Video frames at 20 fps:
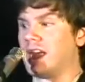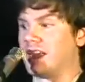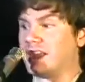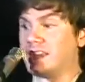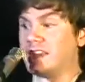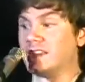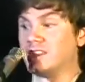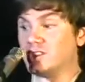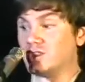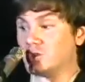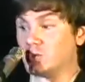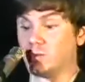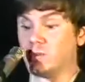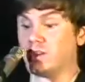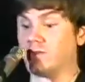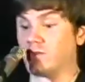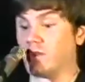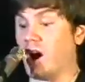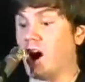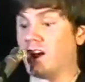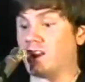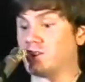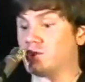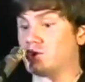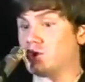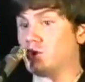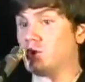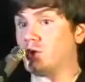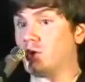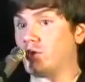is we've gotten
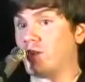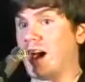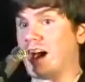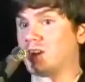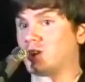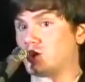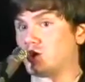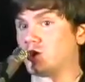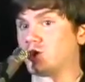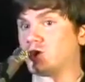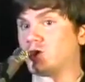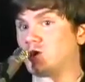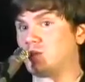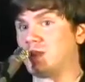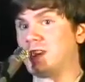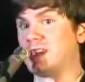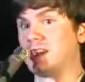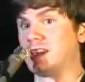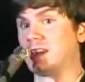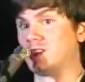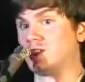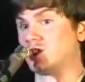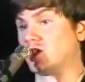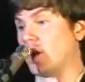to faster speeds